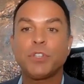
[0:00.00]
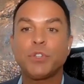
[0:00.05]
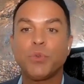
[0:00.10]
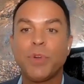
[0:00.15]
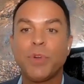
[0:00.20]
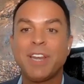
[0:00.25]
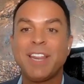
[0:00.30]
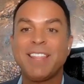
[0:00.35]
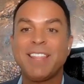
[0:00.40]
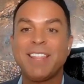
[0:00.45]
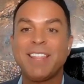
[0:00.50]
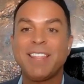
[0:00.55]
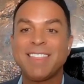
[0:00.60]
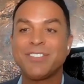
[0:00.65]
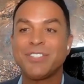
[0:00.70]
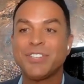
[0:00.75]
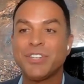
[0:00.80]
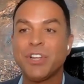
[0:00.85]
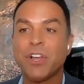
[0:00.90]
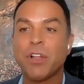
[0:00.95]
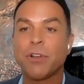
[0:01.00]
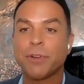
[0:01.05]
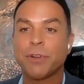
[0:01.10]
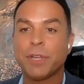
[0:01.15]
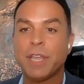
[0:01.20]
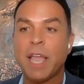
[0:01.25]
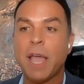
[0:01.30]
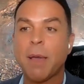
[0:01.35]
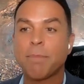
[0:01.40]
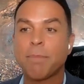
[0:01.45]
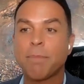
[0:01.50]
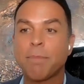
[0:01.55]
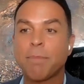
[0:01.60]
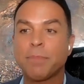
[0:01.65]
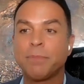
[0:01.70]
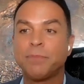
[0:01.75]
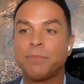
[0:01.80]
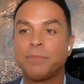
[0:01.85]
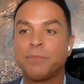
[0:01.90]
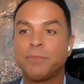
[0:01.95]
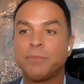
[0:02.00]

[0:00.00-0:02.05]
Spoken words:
with a $20,000 cap.